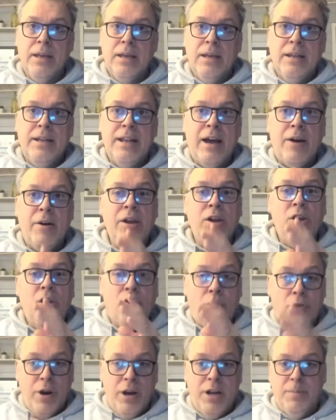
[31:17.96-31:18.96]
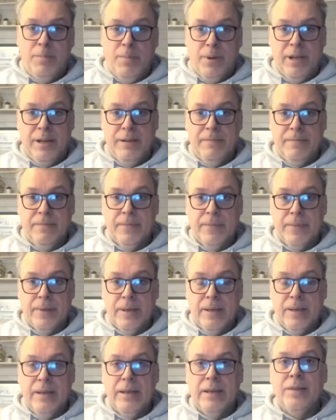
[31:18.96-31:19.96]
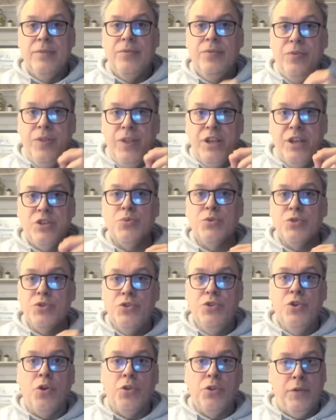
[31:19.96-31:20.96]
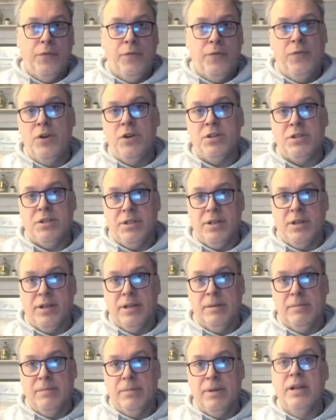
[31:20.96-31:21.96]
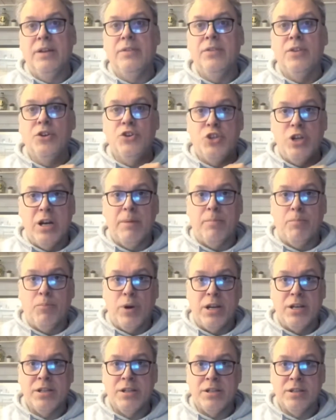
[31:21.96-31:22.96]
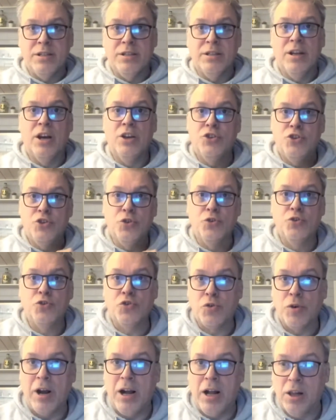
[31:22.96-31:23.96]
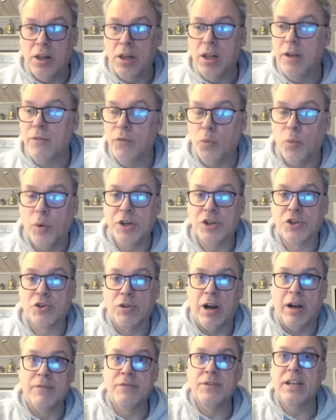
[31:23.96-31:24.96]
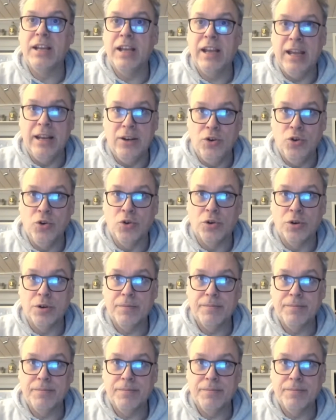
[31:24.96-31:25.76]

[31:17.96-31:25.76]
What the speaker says: Now, incredibly, this was not the first time that Janet Preston had stood trial for witchcraft in York.